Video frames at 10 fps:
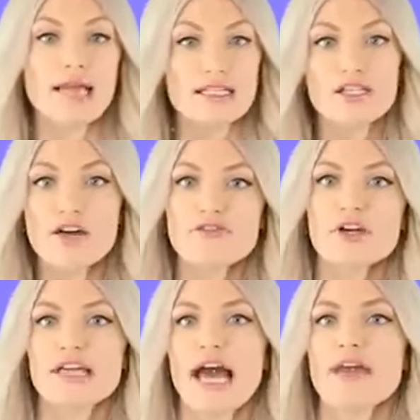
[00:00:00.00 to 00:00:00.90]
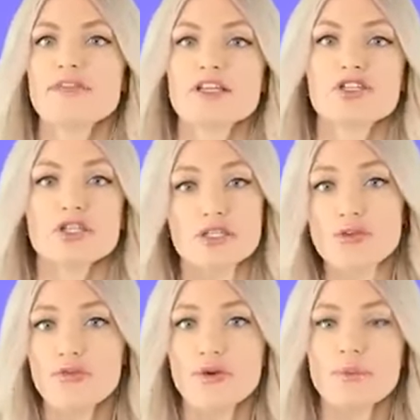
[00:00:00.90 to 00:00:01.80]
Let's not forget that just
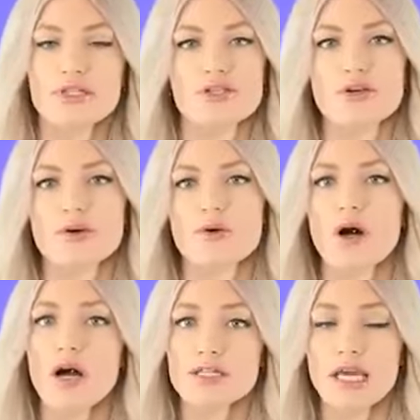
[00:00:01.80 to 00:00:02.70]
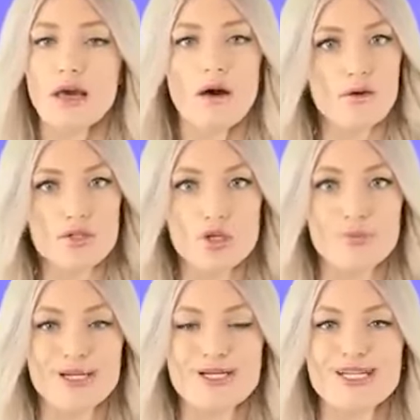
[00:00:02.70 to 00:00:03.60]
a few months ago, Kanye also
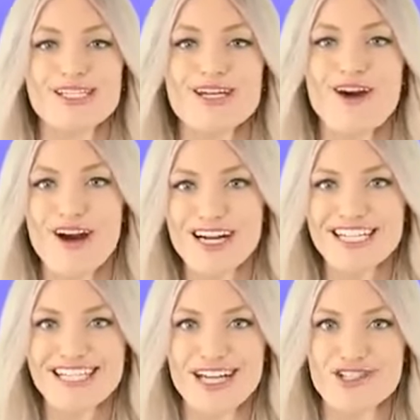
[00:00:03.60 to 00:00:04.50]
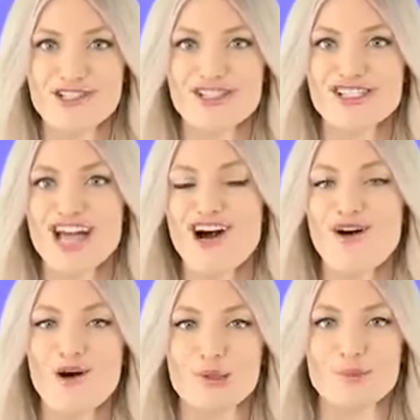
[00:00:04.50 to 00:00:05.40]
purchased an architectural style
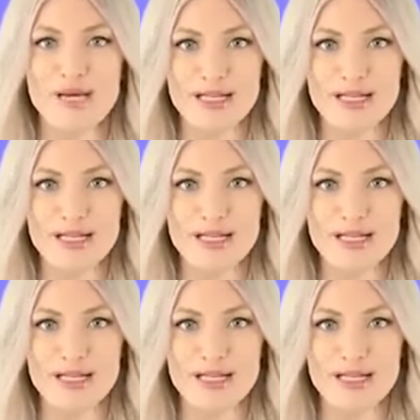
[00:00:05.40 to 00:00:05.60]
home in